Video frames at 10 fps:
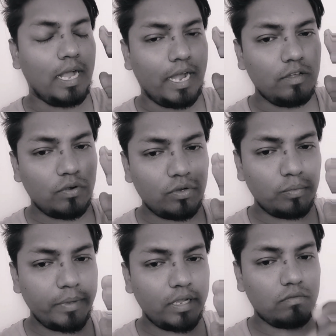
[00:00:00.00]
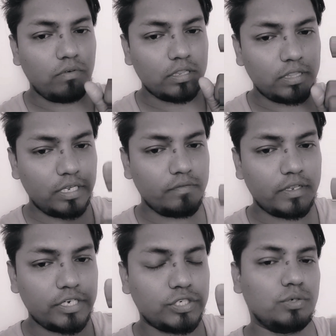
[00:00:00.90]
I want to make one thing
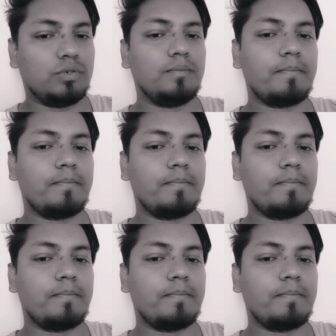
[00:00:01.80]
very sure.